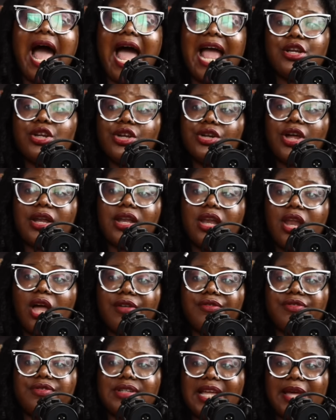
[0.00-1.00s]
I do not
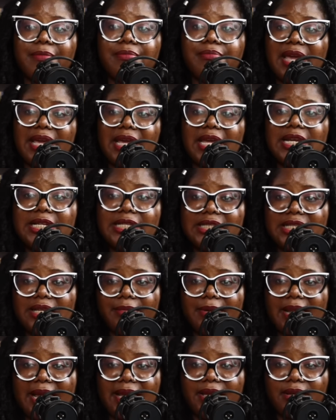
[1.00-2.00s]
love them making it
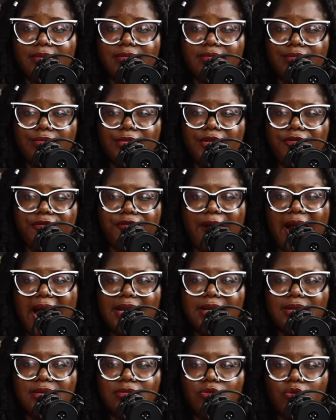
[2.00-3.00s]
seem like
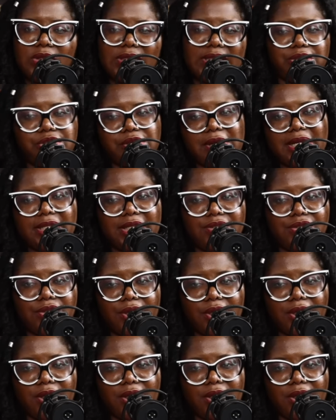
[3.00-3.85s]
Fran was attracted to